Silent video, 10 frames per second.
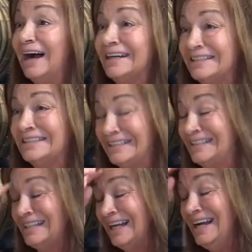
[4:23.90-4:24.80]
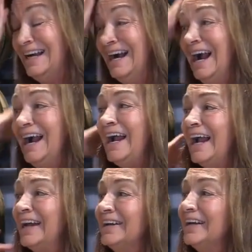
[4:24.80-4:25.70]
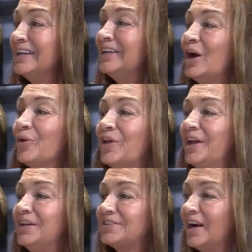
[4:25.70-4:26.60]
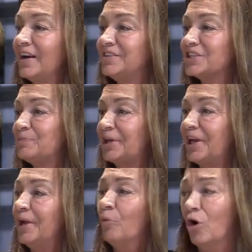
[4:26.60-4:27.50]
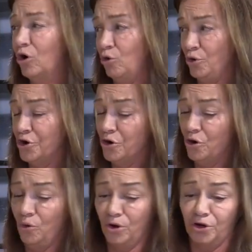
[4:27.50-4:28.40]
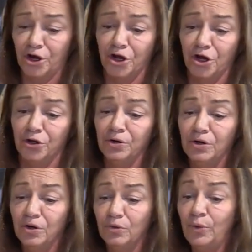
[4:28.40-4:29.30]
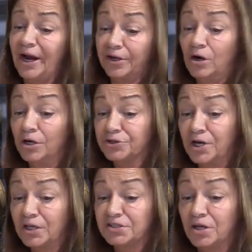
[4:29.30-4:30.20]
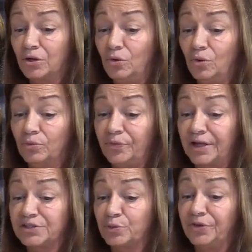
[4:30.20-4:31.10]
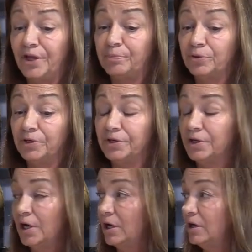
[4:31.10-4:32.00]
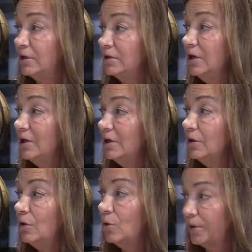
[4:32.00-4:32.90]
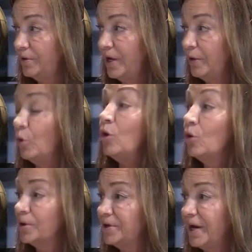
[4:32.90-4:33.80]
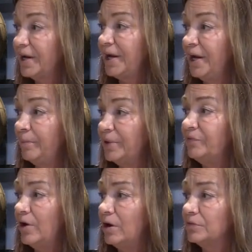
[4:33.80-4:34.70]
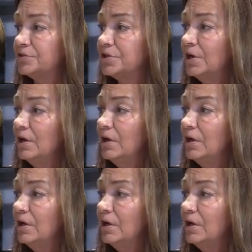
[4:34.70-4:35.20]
Yeah. And you know, then it kind of just became, well, we know we had a contract, so that's when they put Hornaday. Well, Hornaday came involved.